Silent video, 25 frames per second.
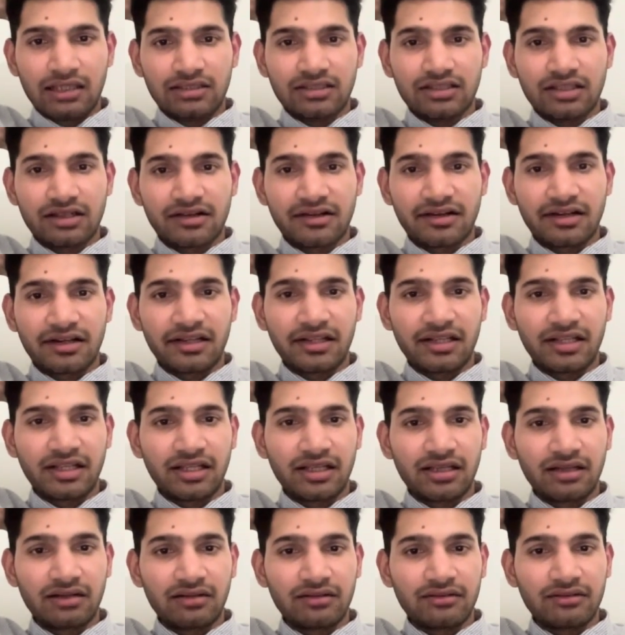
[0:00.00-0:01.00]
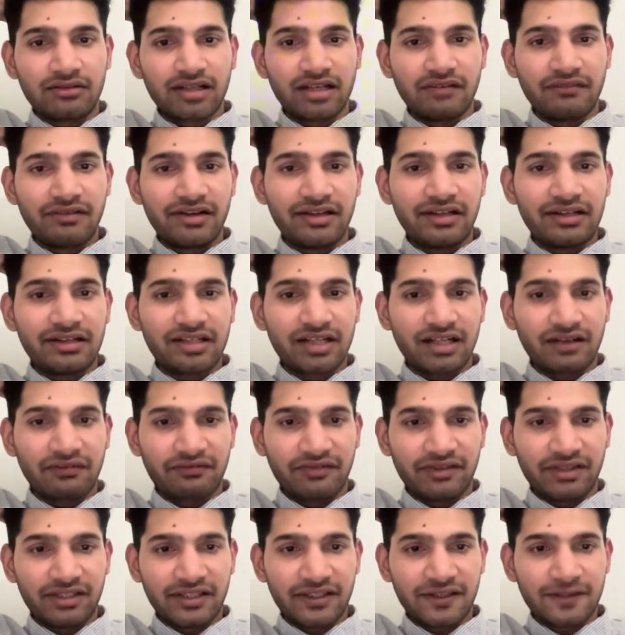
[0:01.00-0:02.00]
generating relevant
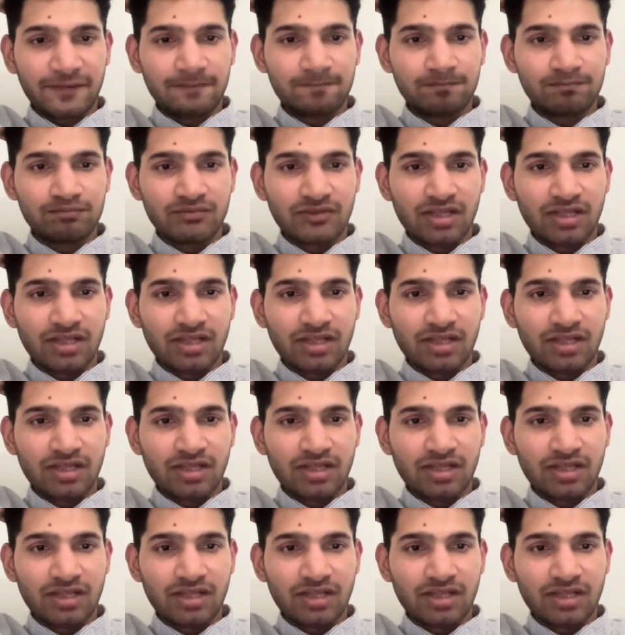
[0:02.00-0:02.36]
traffic,